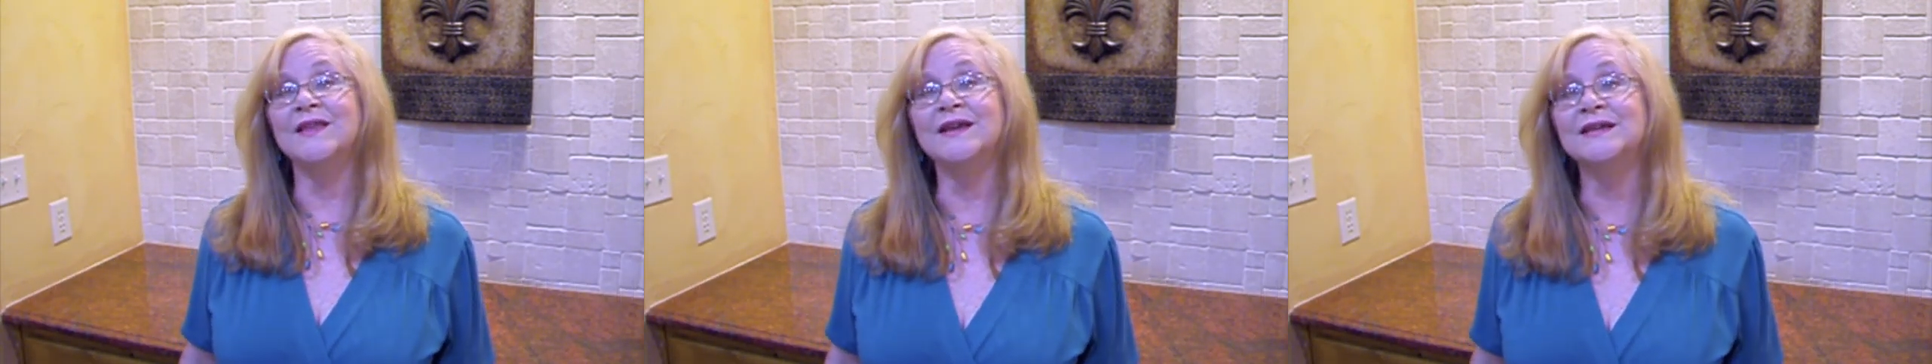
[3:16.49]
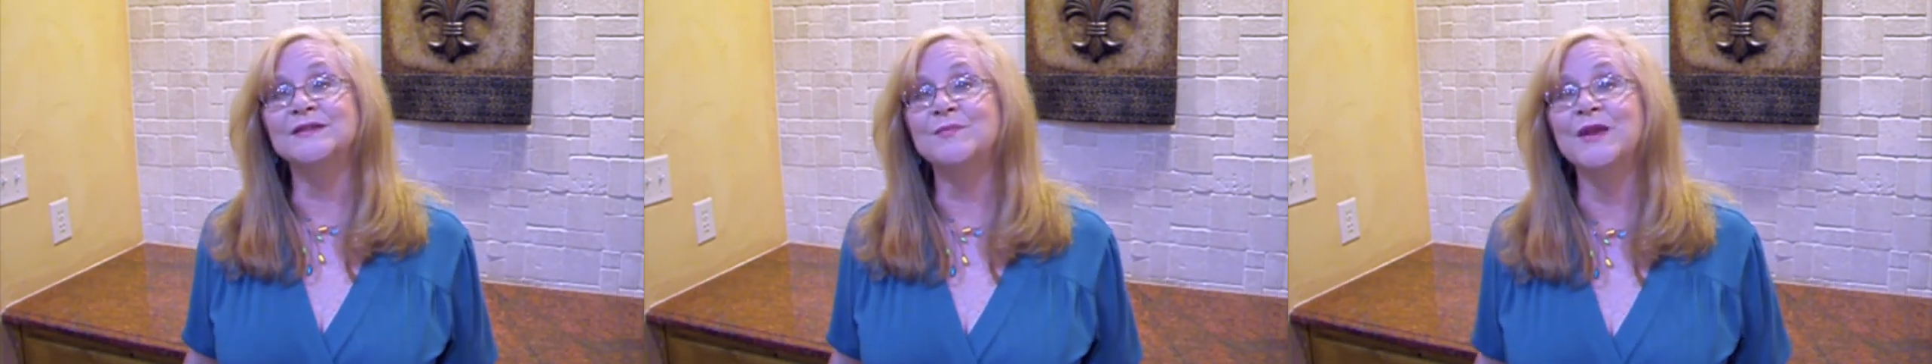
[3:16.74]

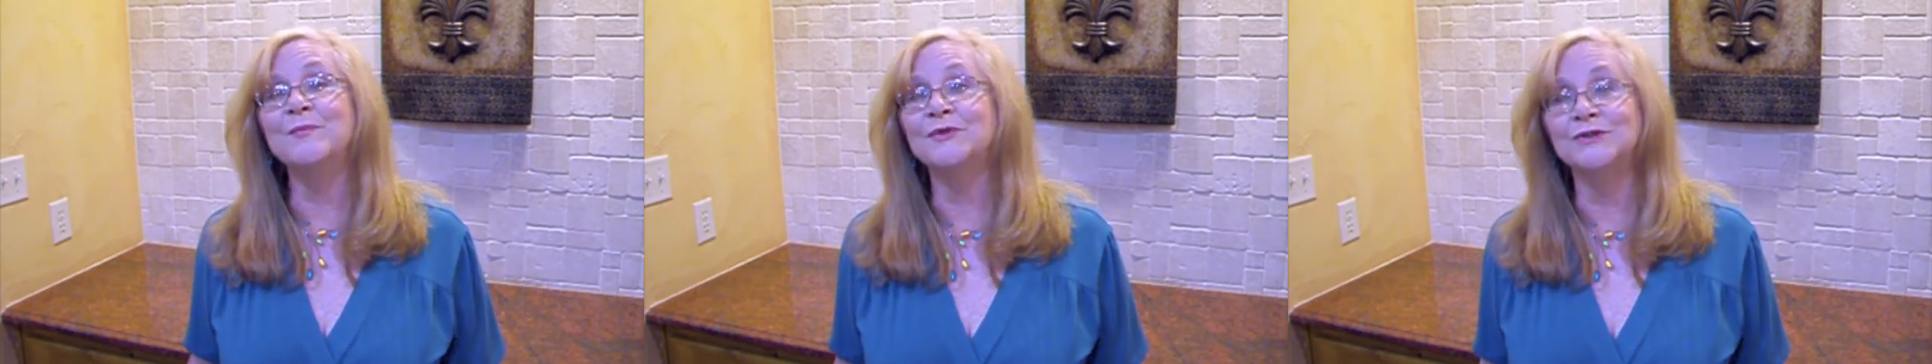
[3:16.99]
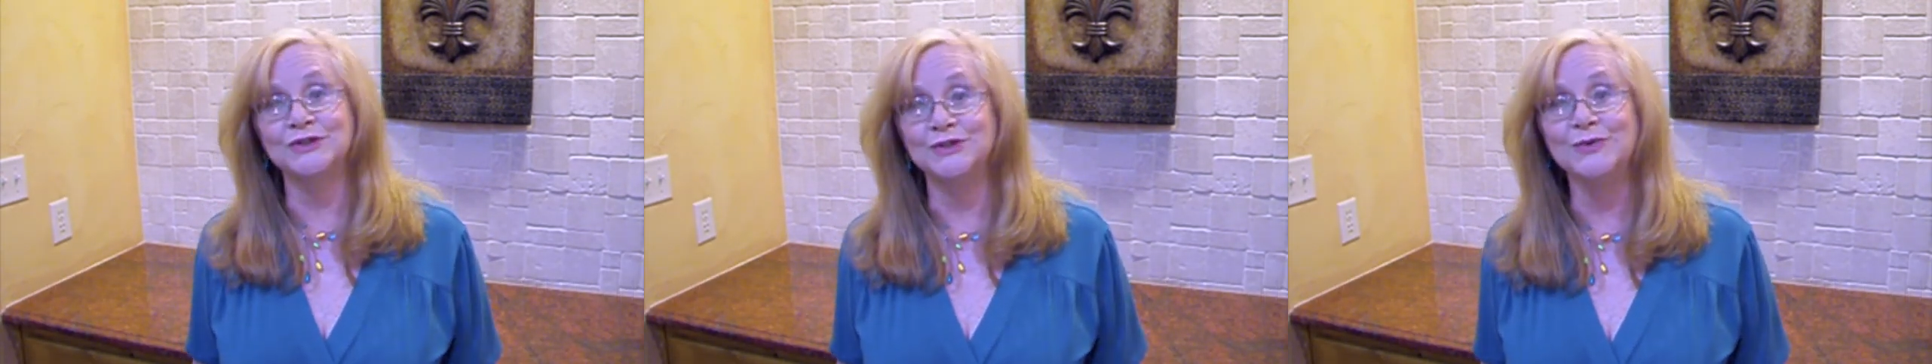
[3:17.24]
things
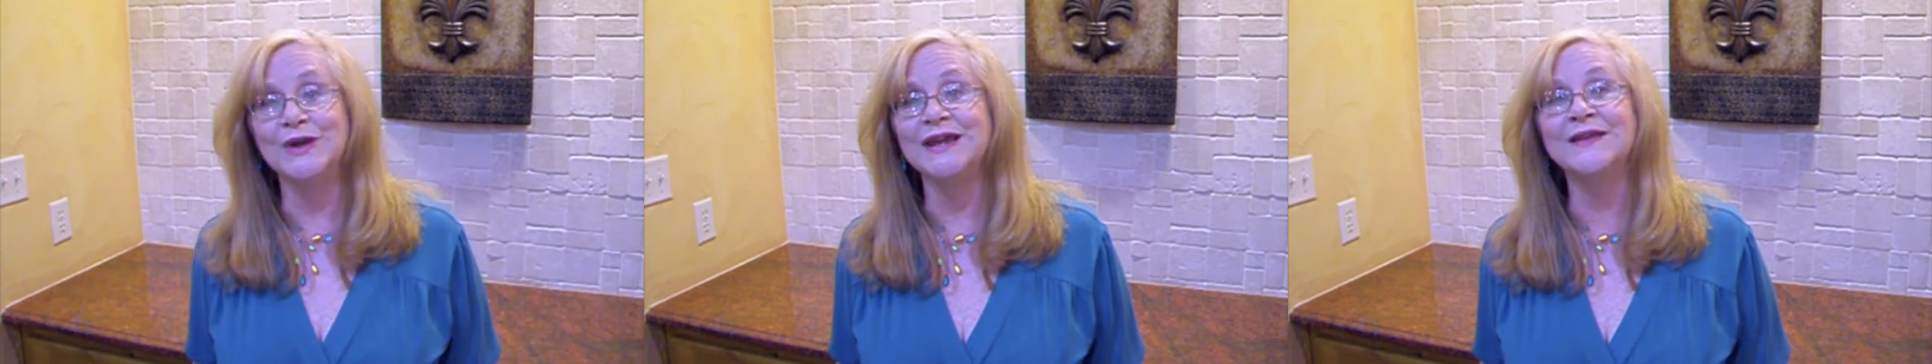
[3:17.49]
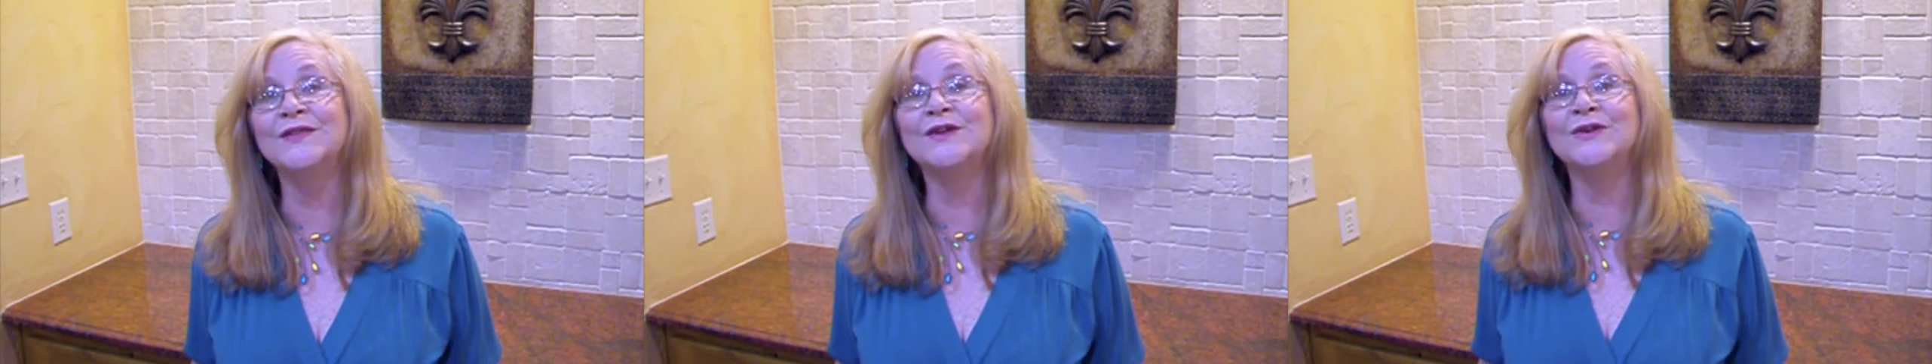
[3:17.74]
people do
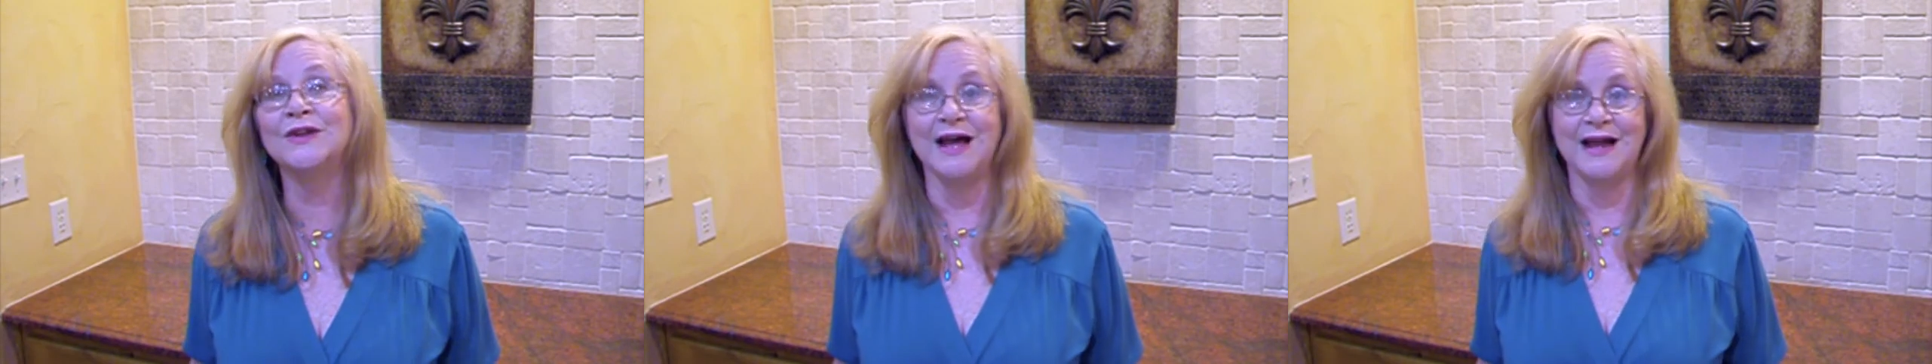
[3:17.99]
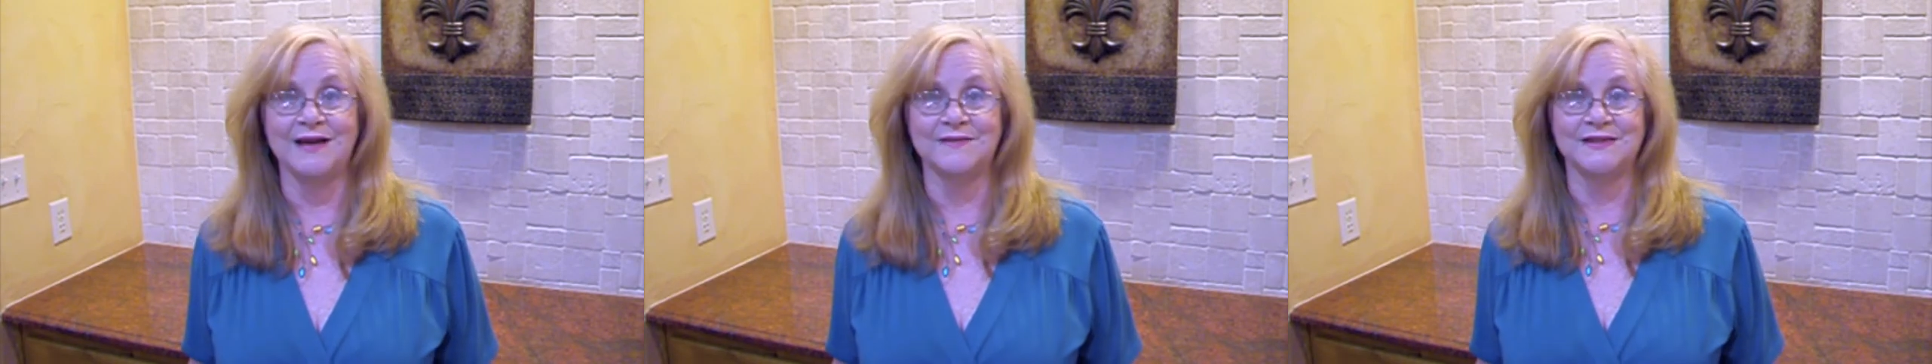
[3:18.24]
in their
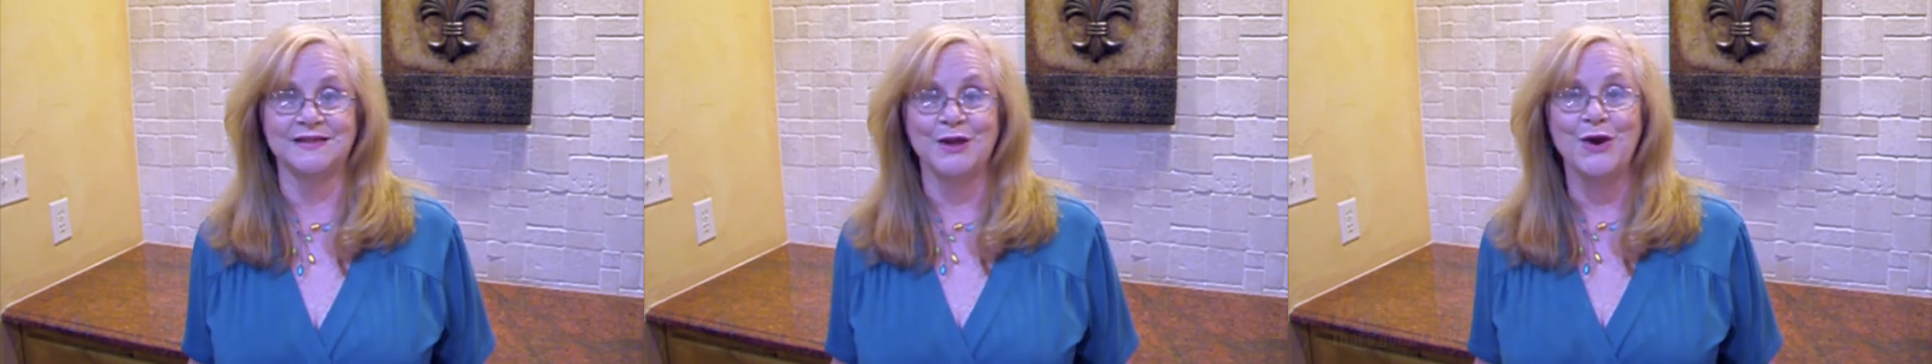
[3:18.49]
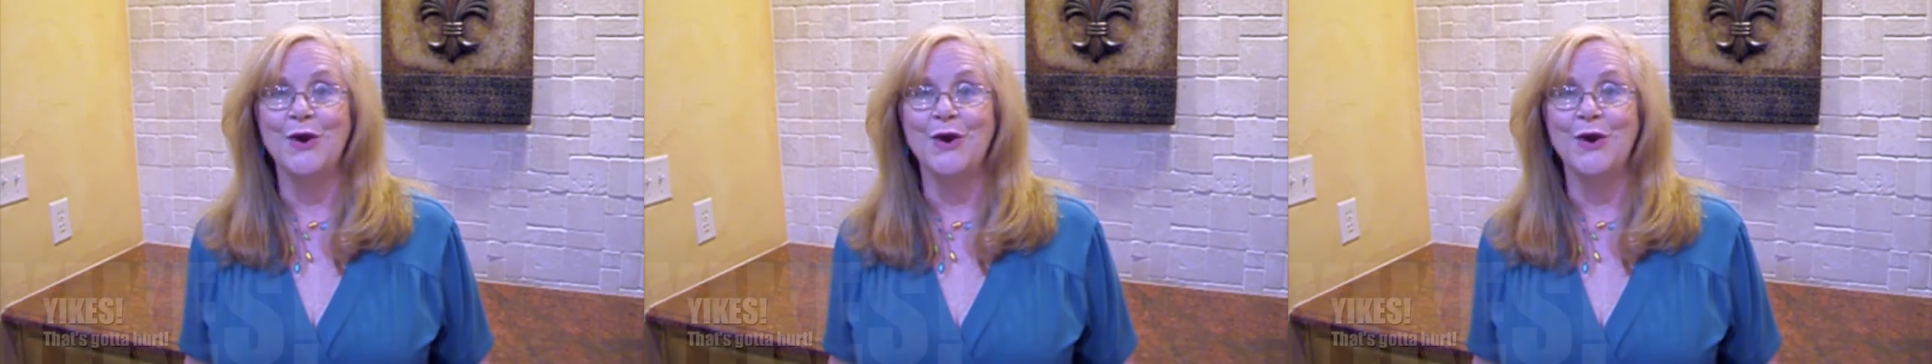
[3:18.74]
lives,